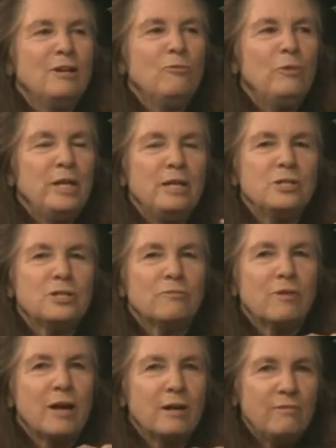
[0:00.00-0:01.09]
we each
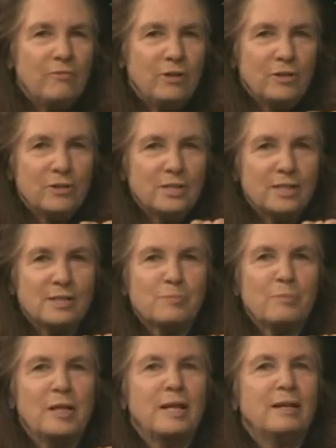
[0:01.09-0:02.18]
arrive here to this
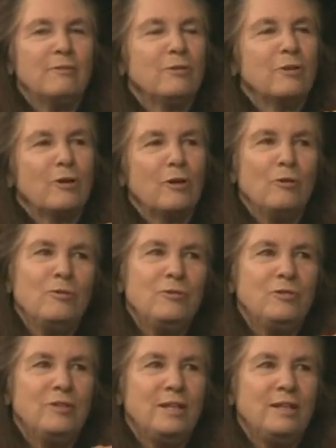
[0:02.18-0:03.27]
planet with our own
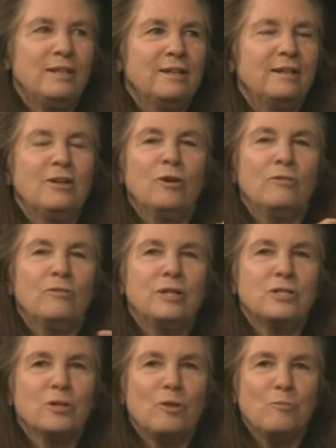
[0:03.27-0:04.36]
unique
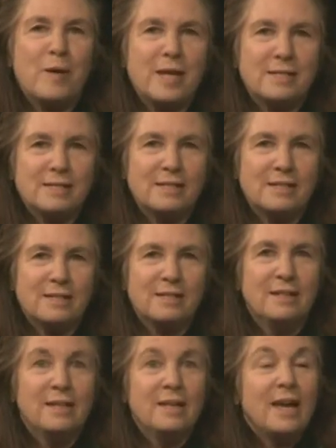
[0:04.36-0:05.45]
original medicine,
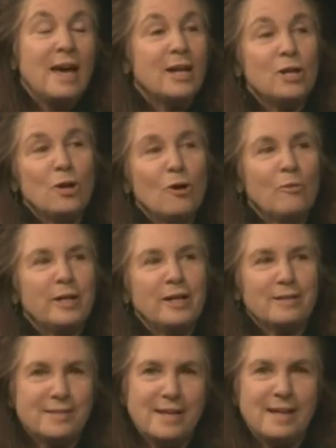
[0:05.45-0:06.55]
and no one
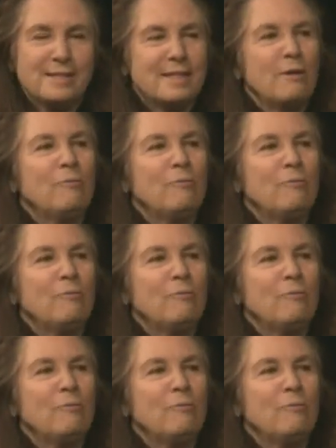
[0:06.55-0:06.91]
else has that.